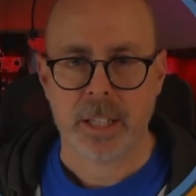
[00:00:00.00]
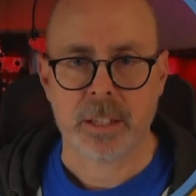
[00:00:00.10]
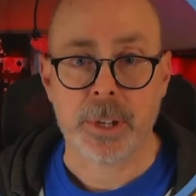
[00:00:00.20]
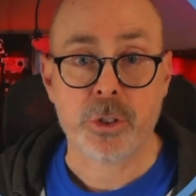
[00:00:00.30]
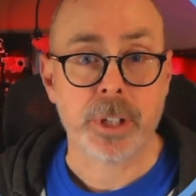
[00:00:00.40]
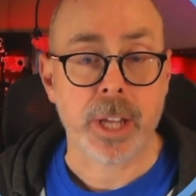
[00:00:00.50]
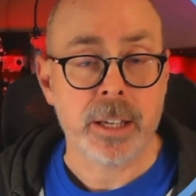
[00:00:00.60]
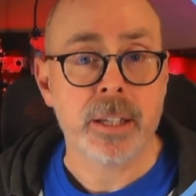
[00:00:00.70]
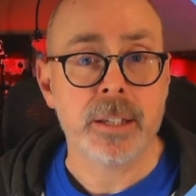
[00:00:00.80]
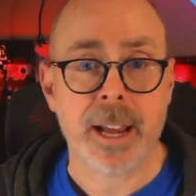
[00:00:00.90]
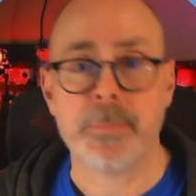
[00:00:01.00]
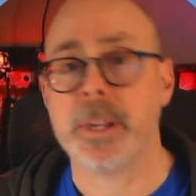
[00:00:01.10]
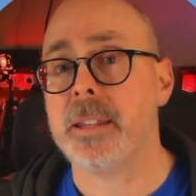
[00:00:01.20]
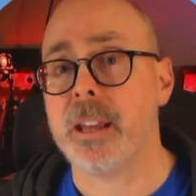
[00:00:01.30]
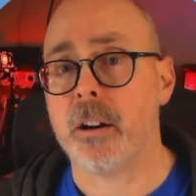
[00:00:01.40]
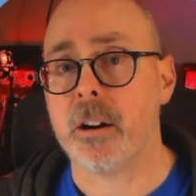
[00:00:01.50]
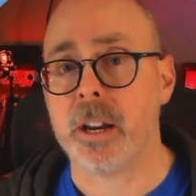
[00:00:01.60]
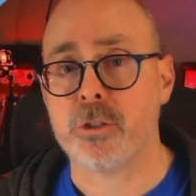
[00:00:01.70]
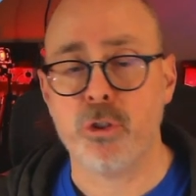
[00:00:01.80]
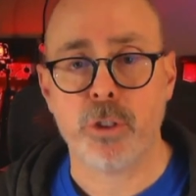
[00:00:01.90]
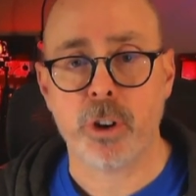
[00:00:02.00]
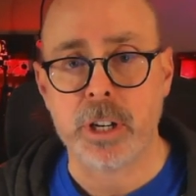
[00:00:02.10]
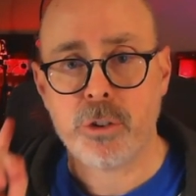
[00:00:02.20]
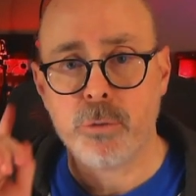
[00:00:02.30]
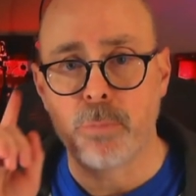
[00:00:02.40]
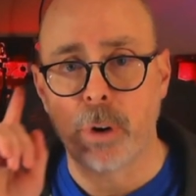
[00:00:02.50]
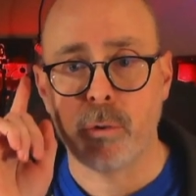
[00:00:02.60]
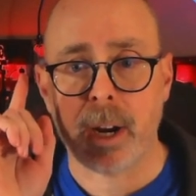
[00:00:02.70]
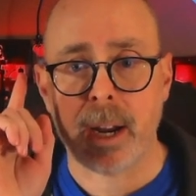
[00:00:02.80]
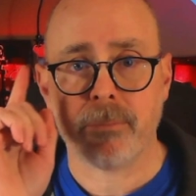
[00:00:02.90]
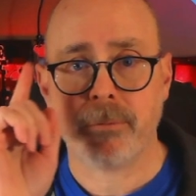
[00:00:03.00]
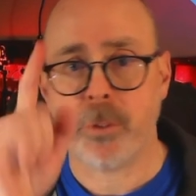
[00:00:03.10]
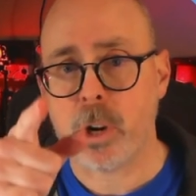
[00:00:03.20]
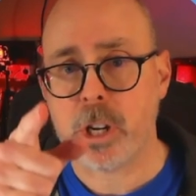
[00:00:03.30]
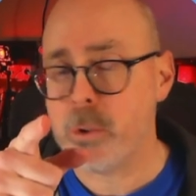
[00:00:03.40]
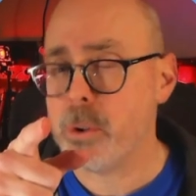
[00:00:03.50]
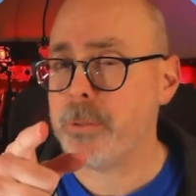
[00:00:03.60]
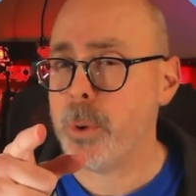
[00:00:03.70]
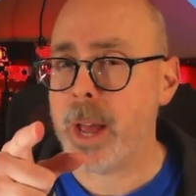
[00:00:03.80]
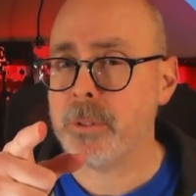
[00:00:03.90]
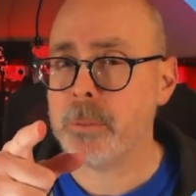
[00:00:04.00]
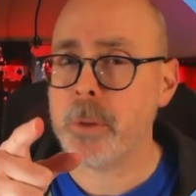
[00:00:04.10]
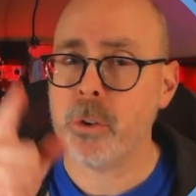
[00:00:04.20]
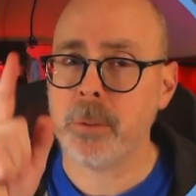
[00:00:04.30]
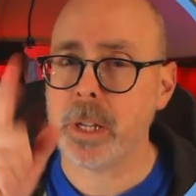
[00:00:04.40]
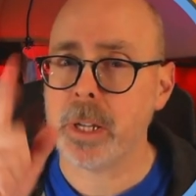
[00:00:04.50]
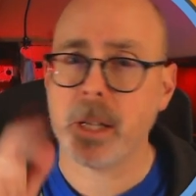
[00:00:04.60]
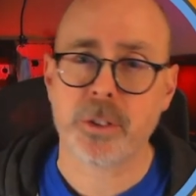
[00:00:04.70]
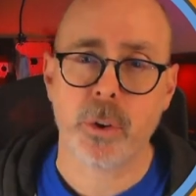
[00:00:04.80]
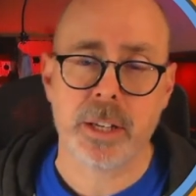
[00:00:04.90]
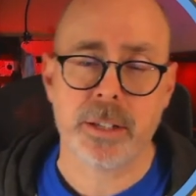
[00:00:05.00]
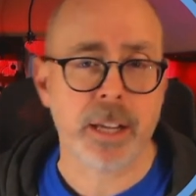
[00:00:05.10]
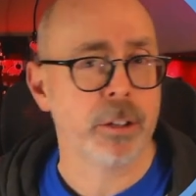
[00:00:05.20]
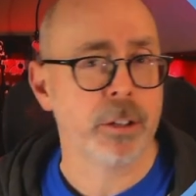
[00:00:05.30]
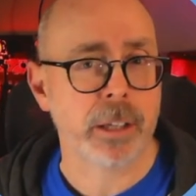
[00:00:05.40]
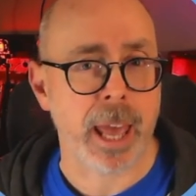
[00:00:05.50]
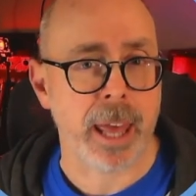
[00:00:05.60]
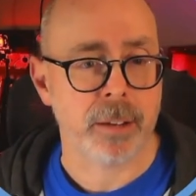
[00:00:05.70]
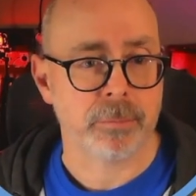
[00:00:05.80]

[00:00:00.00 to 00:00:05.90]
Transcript: I mentioned, I did type in the RS-232 program for you if you have a modem, but let's go ahead and take a look at it.